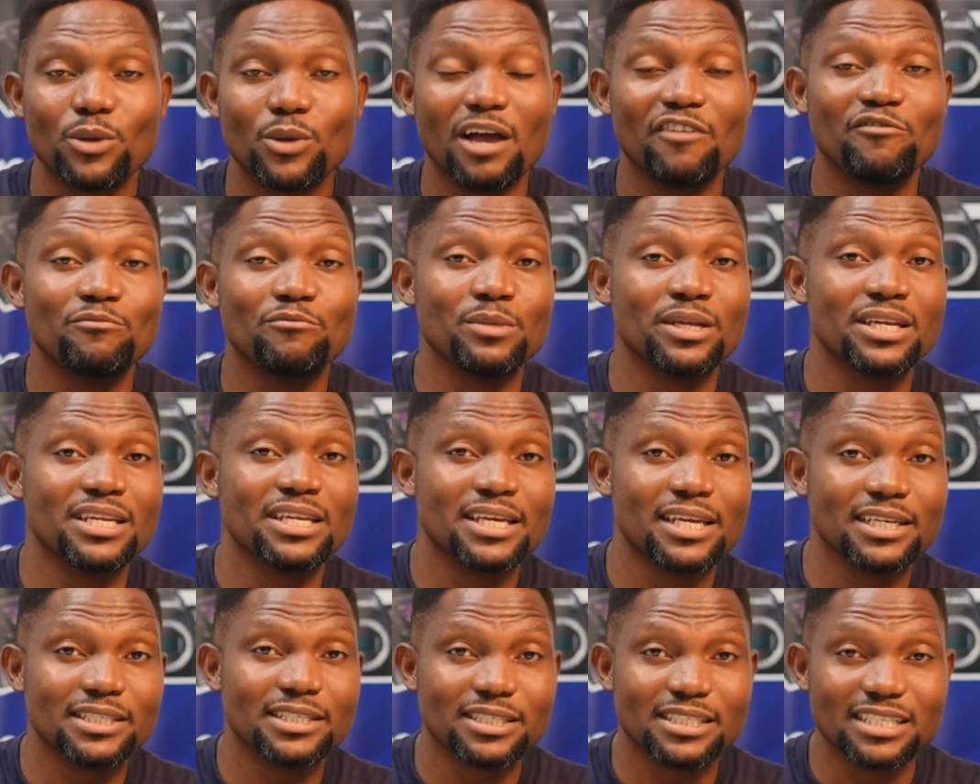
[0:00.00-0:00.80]
We have
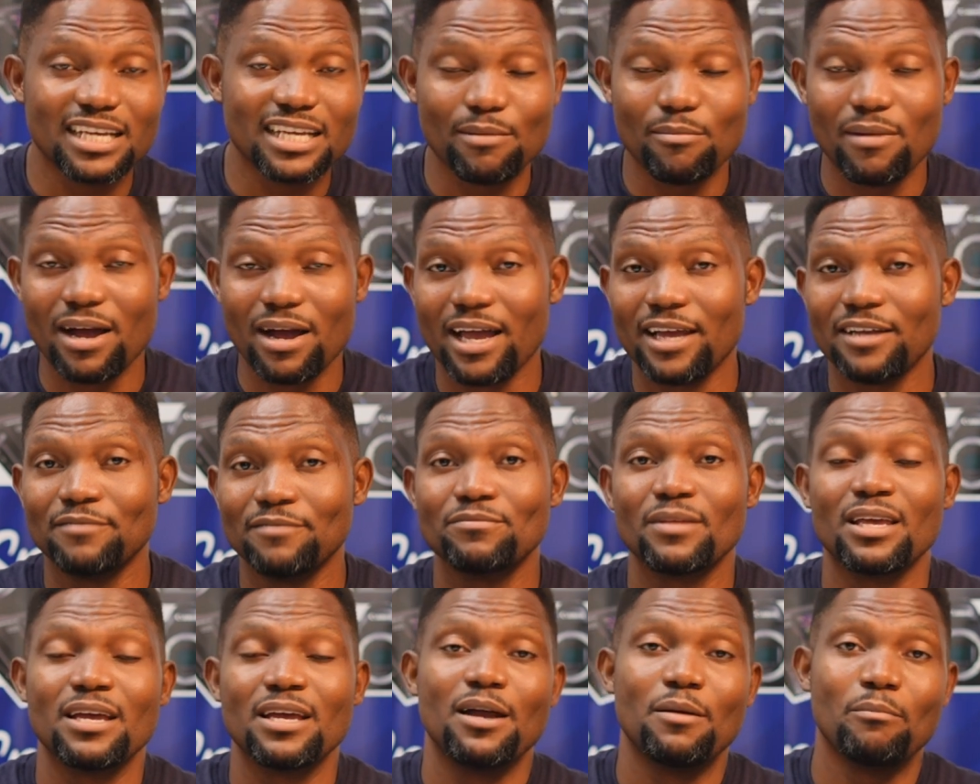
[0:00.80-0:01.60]
mini HDMI,
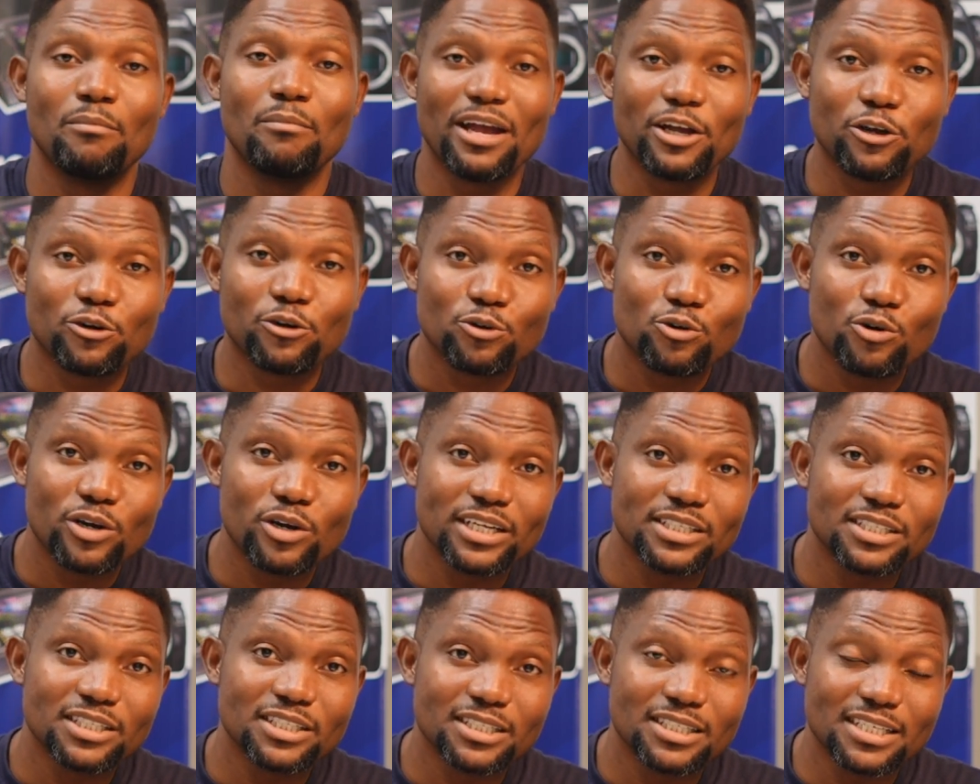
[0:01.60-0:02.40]
micro
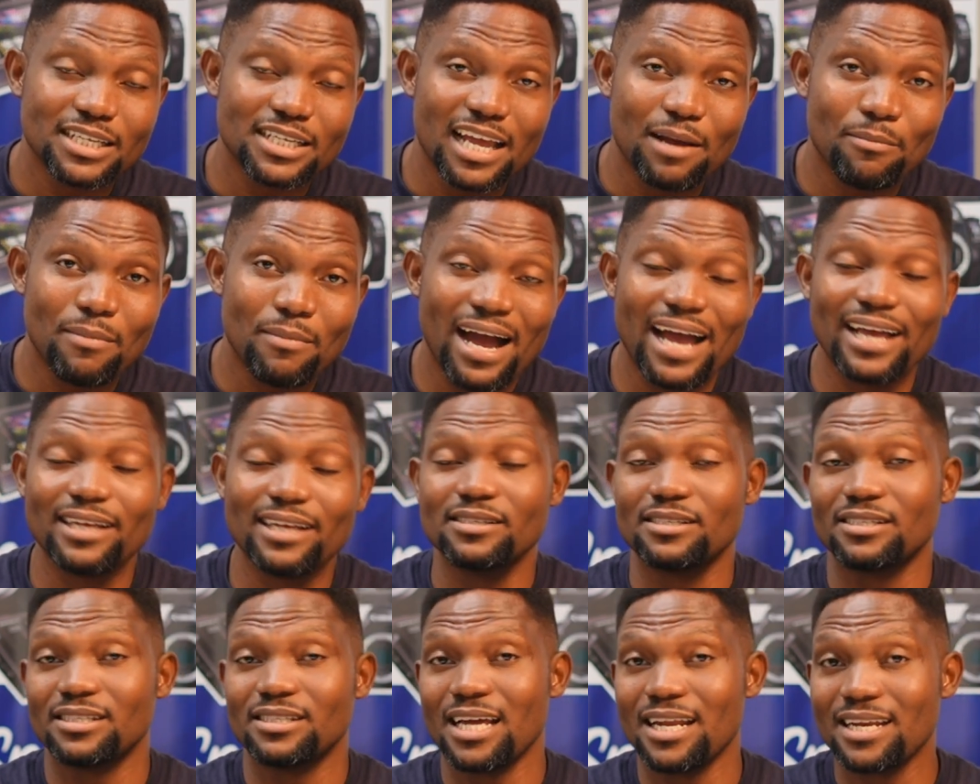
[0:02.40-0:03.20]

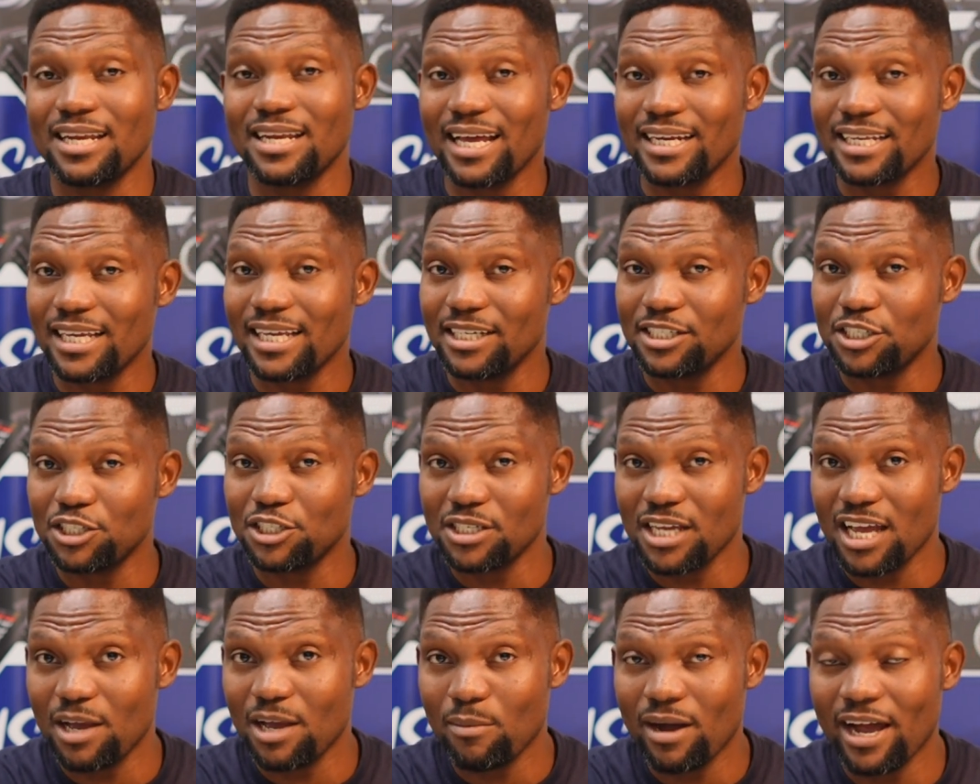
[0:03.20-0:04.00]
HDMI, standard
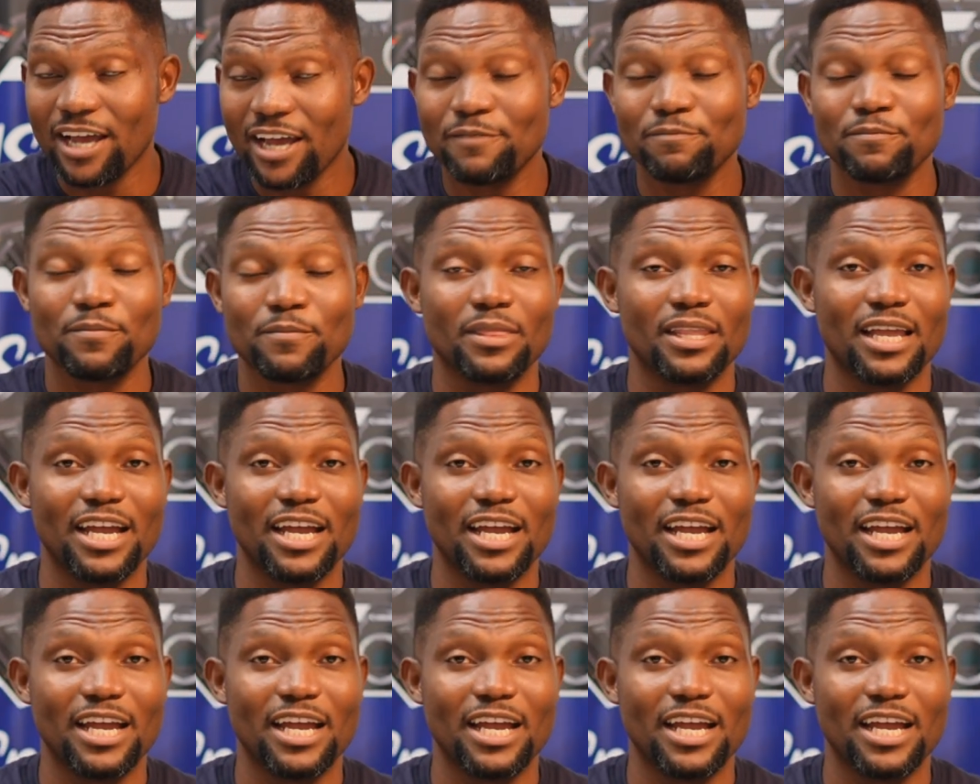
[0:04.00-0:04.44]
HDMI.